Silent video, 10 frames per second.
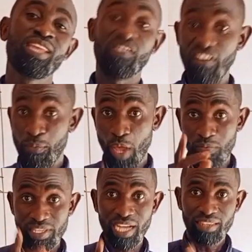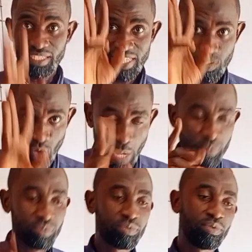Not a pair of media, 3 things will
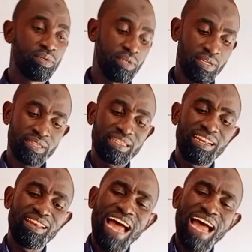happen. The